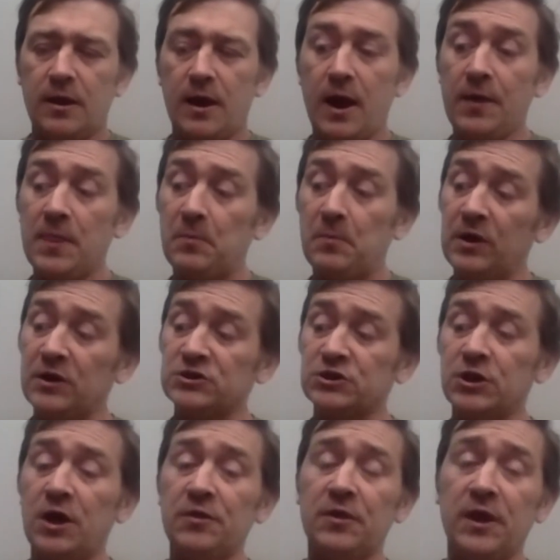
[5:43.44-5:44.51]
and the person
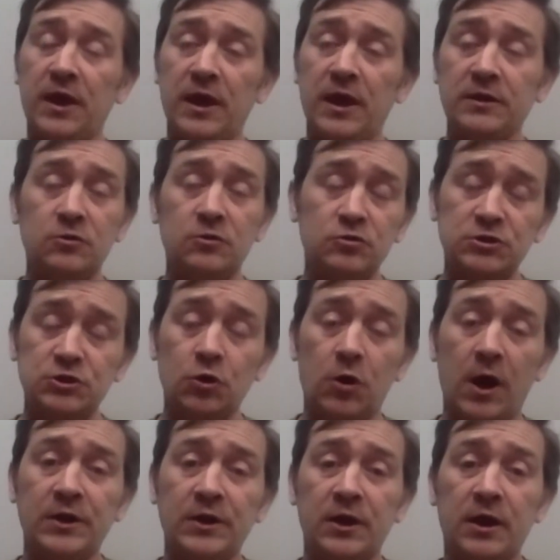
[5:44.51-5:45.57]
at the end who's
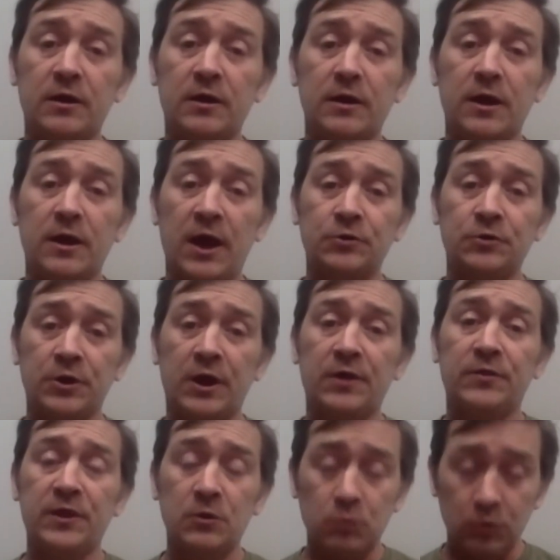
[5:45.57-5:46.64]
not in it, in on it,
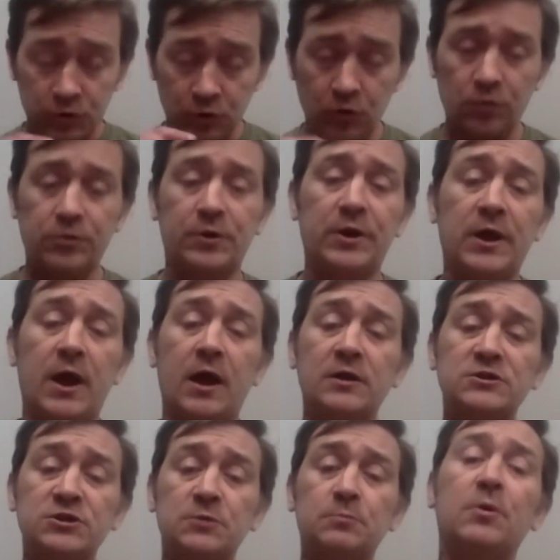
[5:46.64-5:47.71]
they would know the right
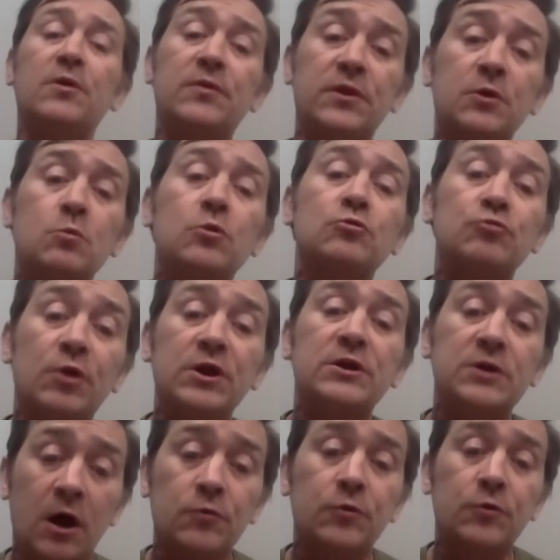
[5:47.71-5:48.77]
answer, but they will write
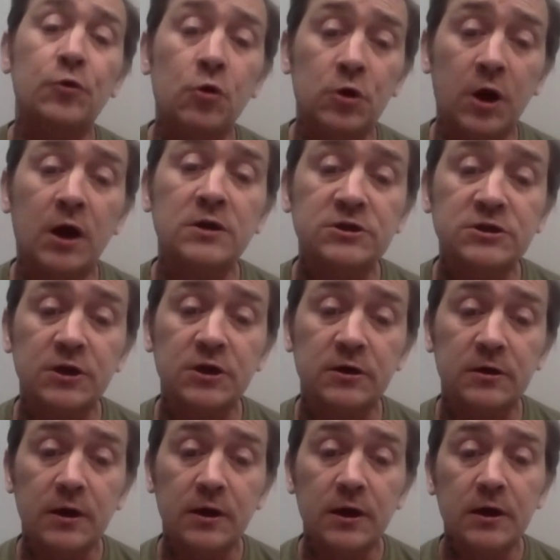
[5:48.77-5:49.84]
down the wrong
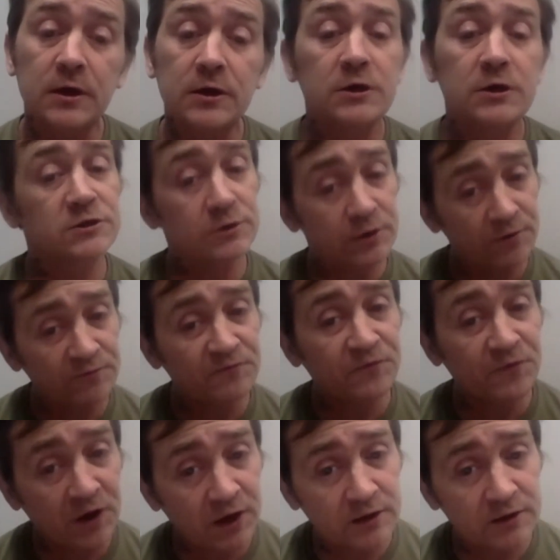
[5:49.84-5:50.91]
answer because they're yep.
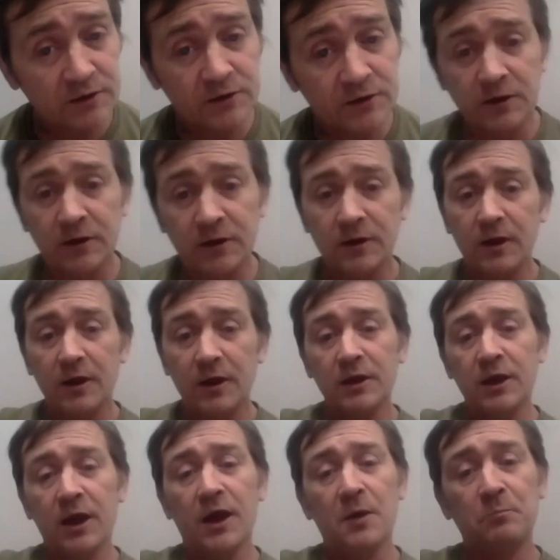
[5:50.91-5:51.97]
afraid to
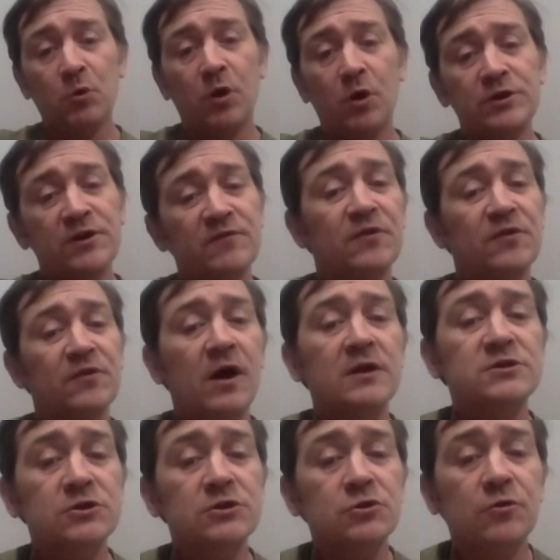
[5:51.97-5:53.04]
get put a different
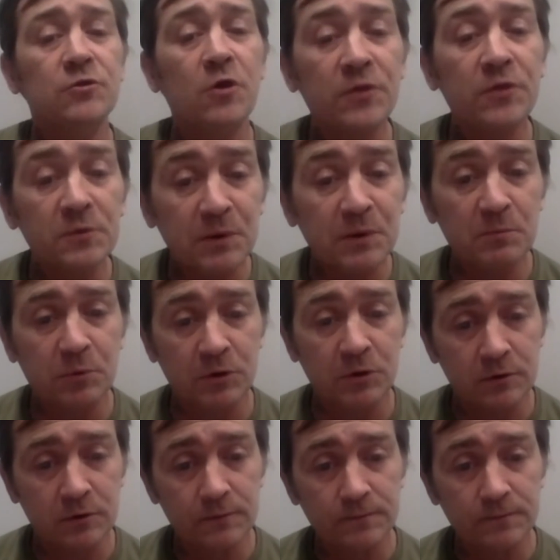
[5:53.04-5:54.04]
answer to the other people.